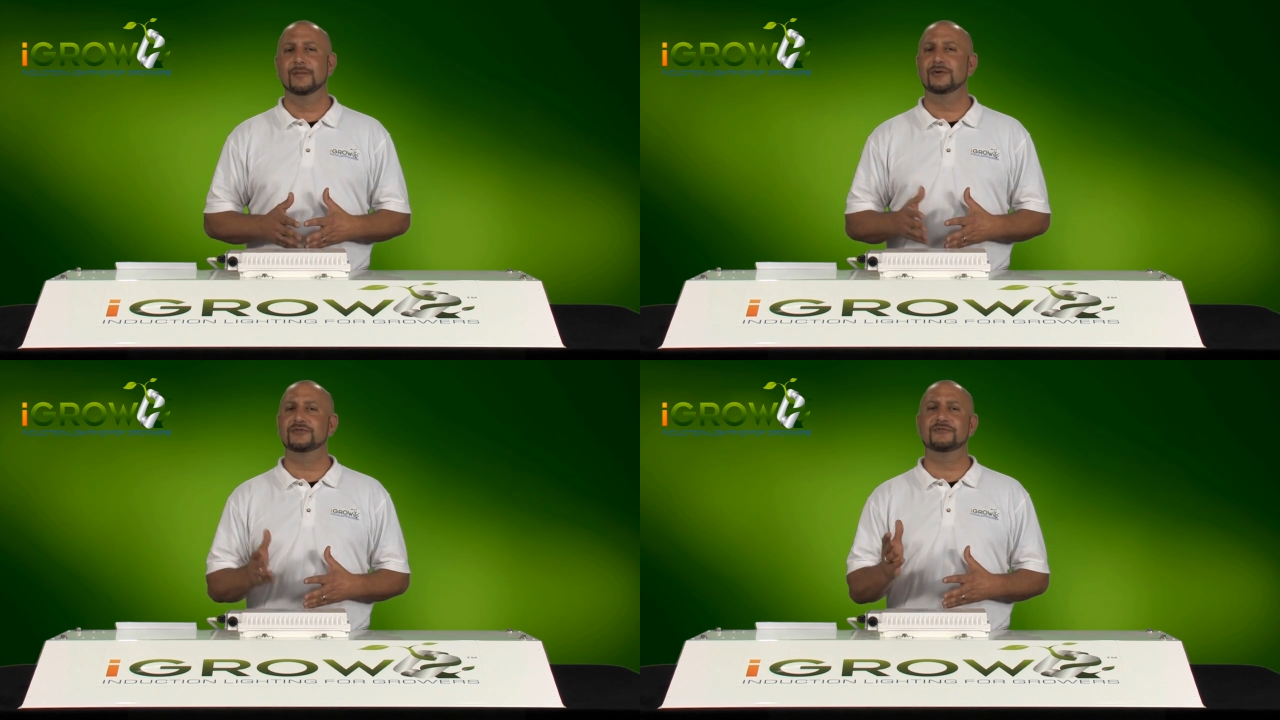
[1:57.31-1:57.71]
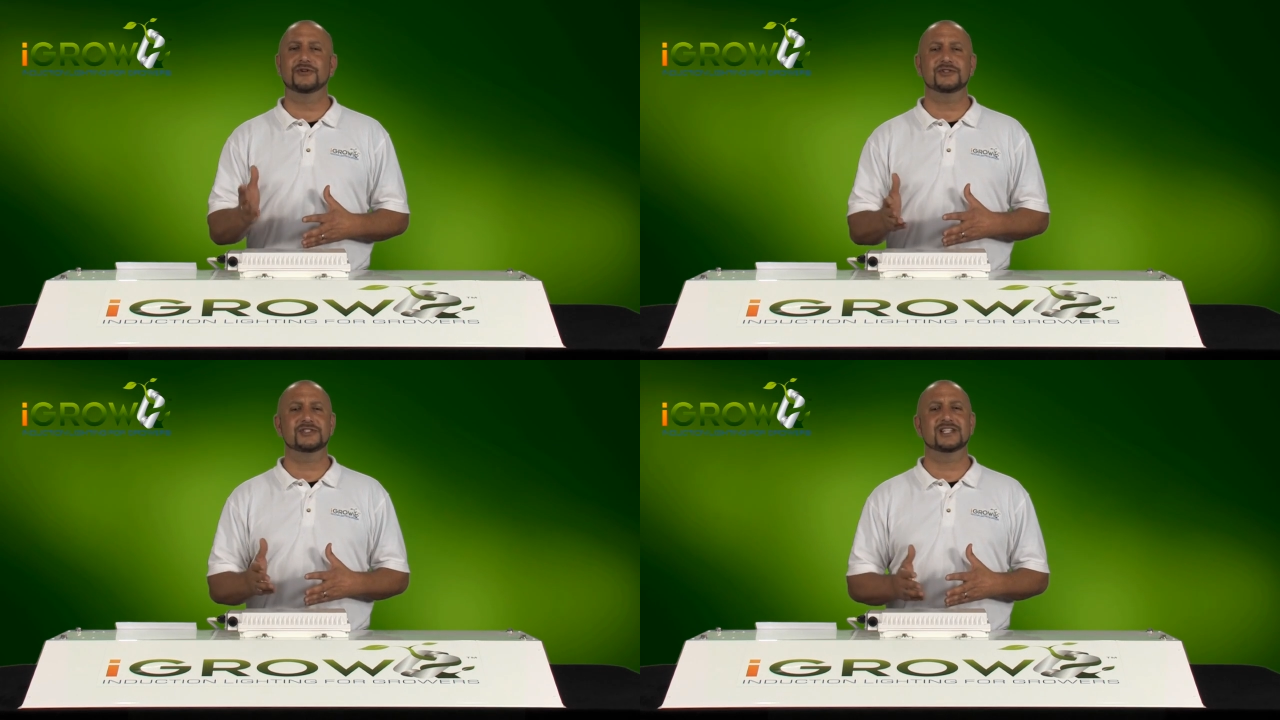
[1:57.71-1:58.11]
But
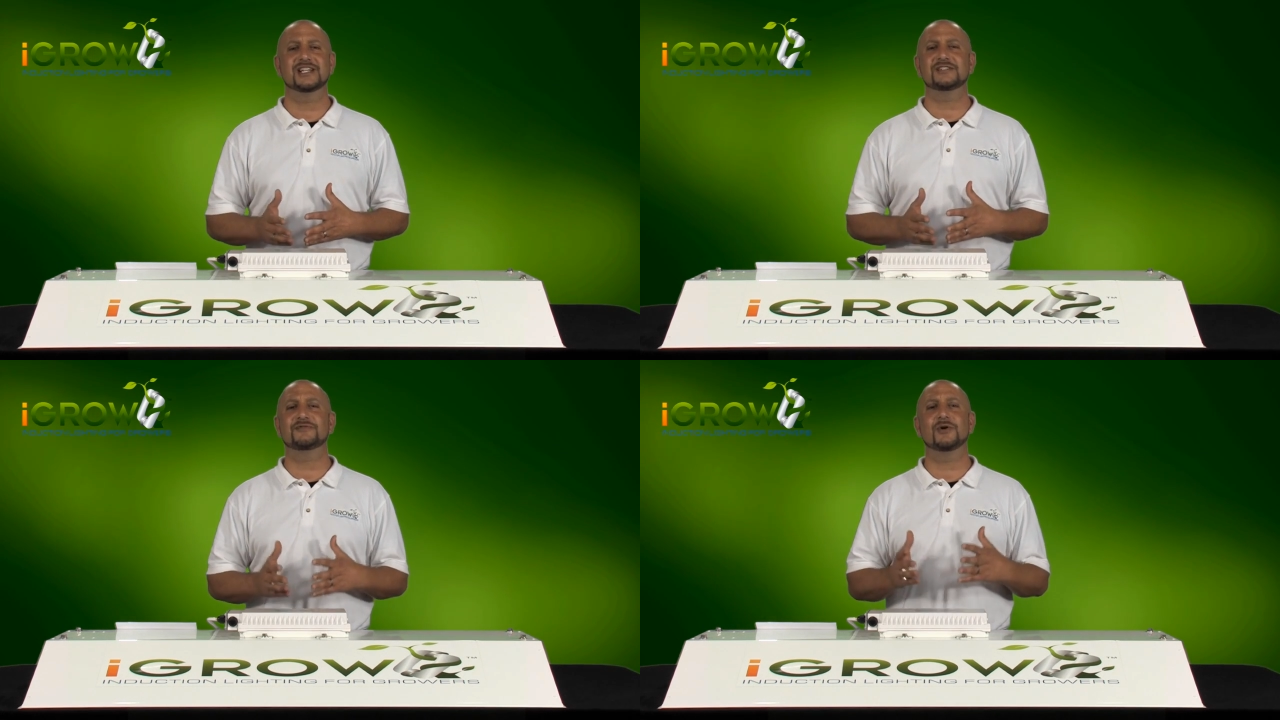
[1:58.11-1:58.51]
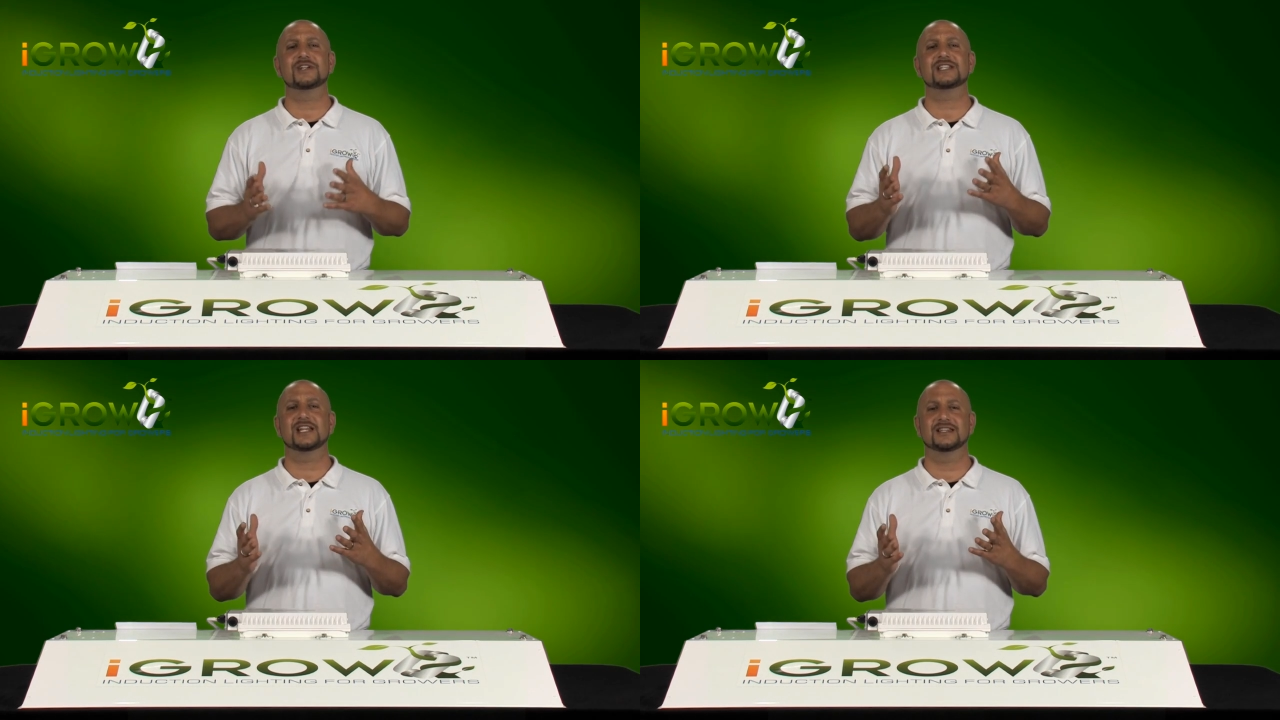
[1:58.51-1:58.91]
first, let's
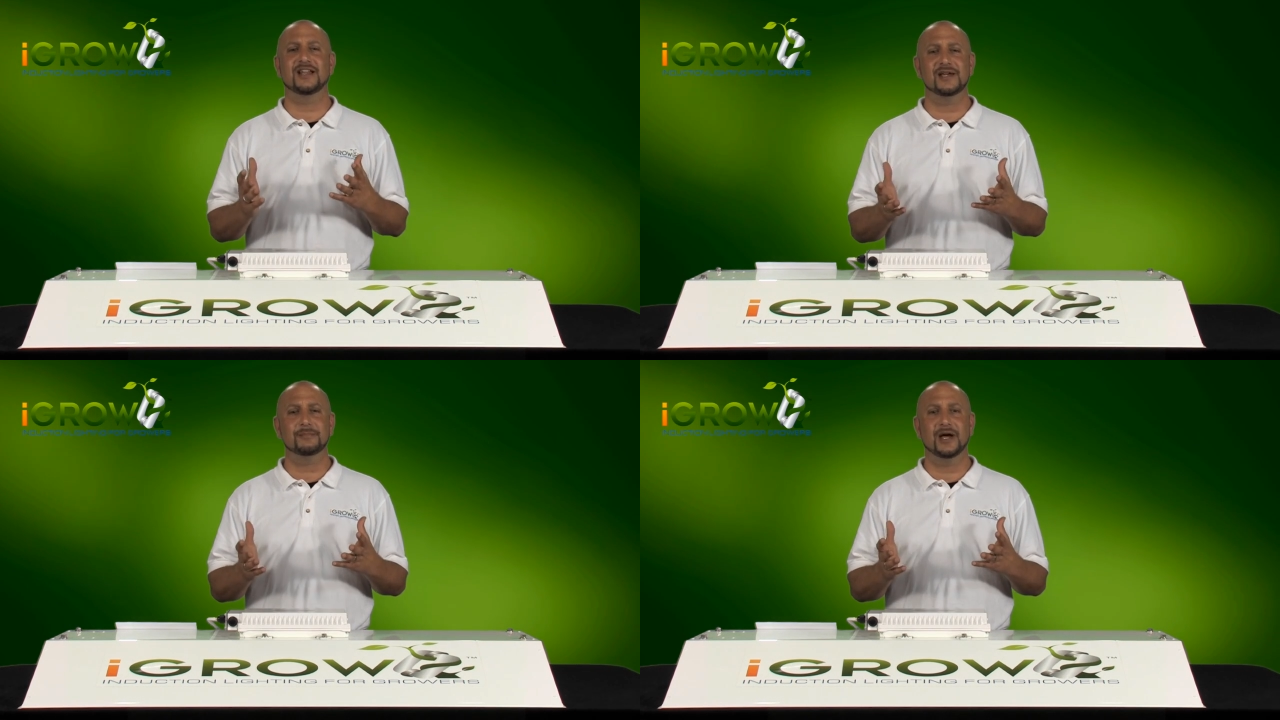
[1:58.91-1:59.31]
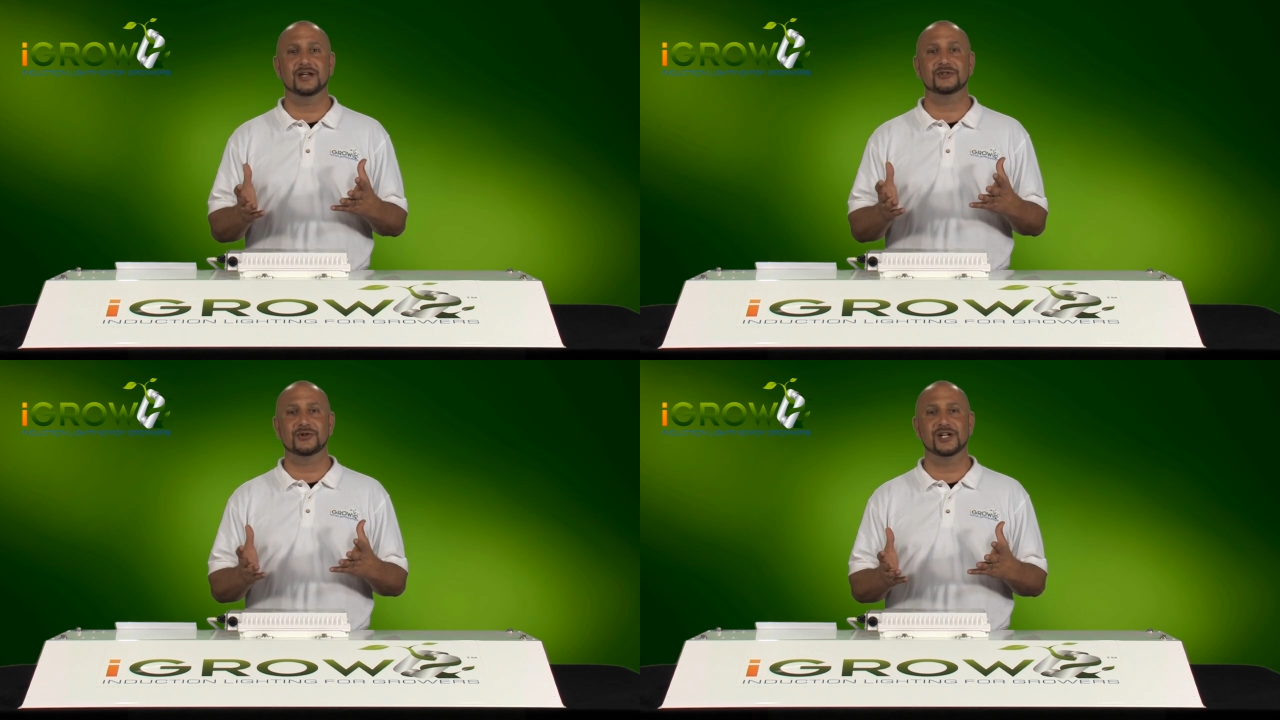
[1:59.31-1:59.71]
focus on light
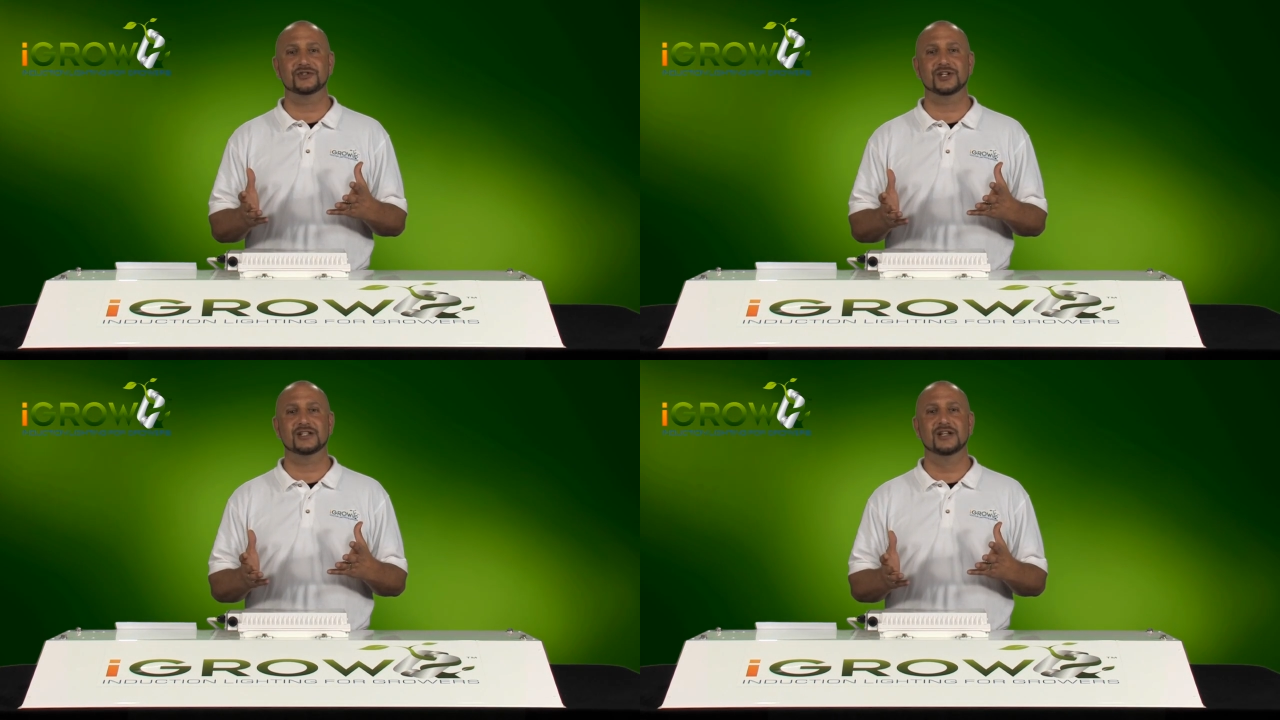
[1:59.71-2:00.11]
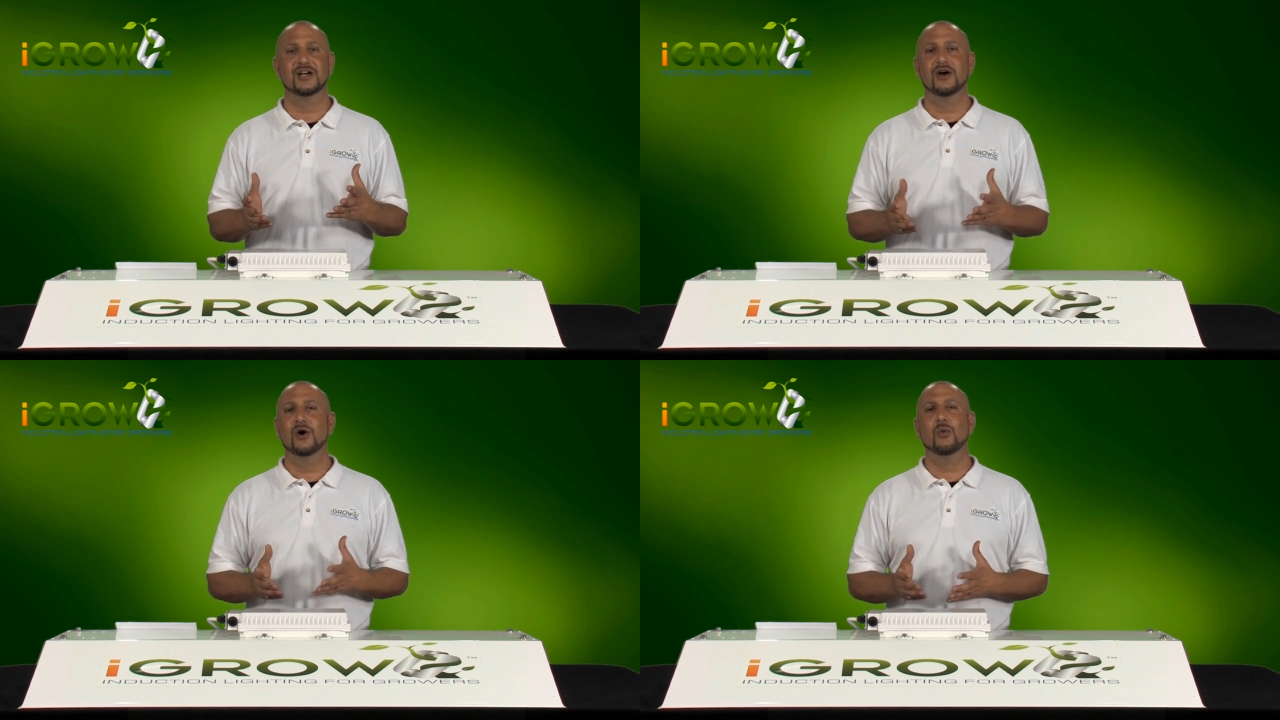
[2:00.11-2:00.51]
penetration,
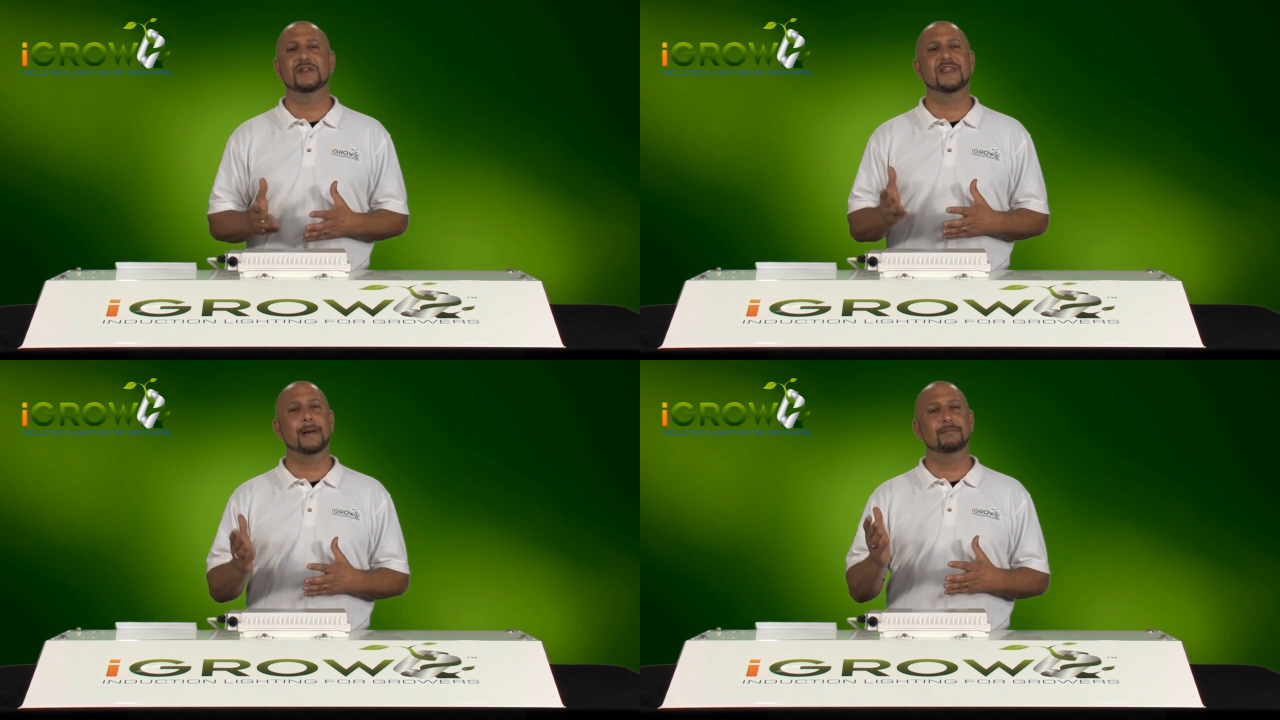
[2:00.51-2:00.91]
what that